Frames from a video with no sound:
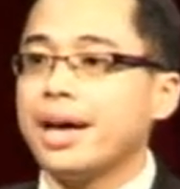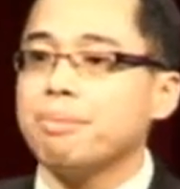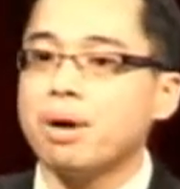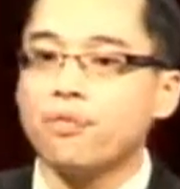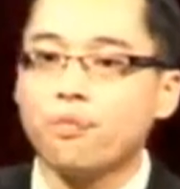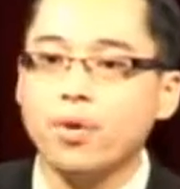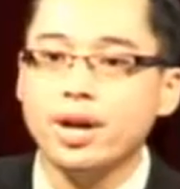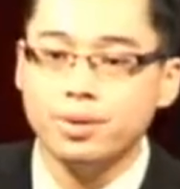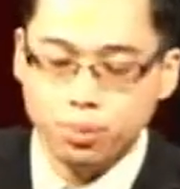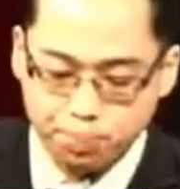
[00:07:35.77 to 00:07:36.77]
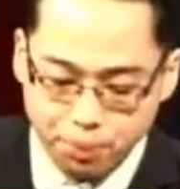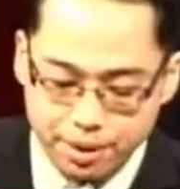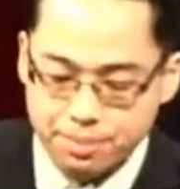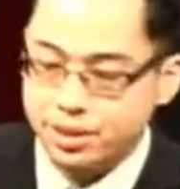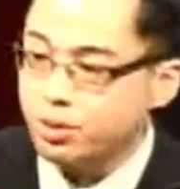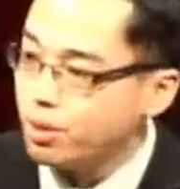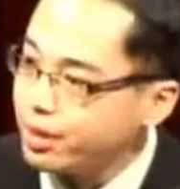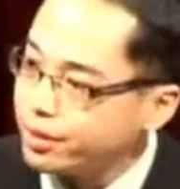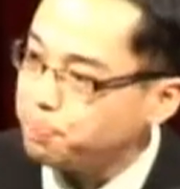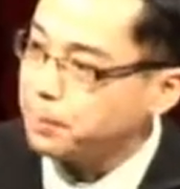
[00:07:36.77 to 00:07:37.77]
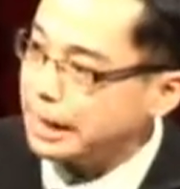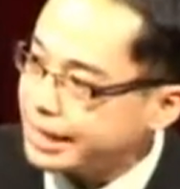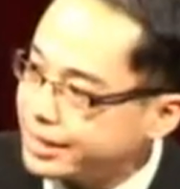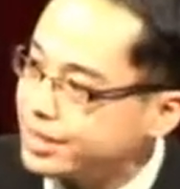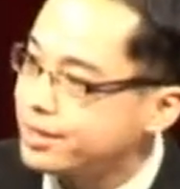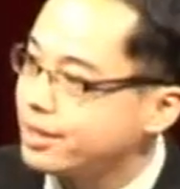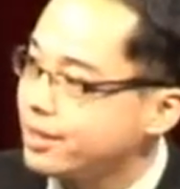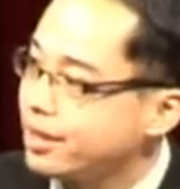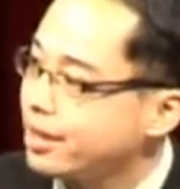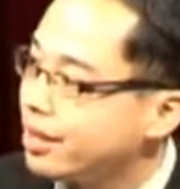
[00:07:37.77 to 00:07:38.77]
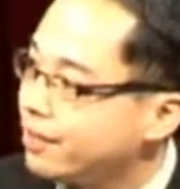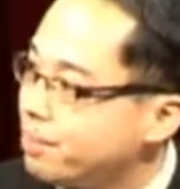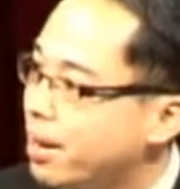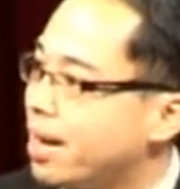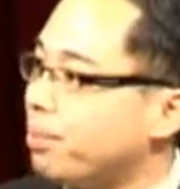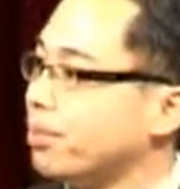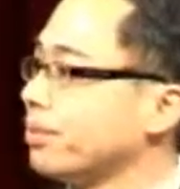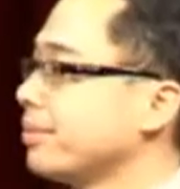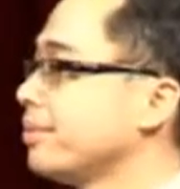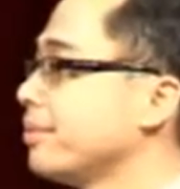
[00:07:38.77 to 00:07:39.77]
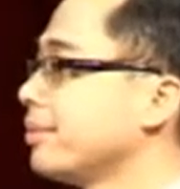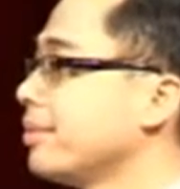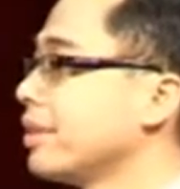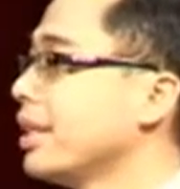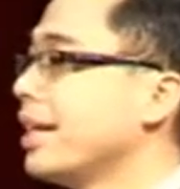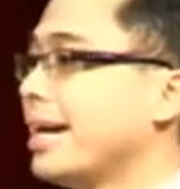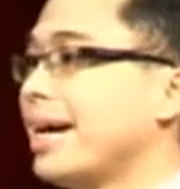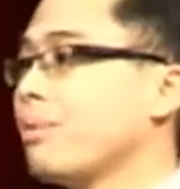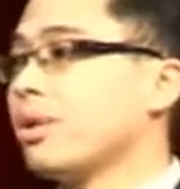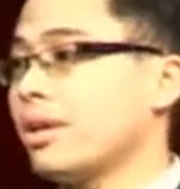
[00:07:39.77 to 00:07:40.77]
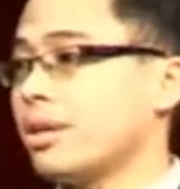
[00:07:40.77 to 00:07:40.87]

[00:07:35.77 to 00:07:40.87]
and my friend would bring me to other places of the Bible. And I would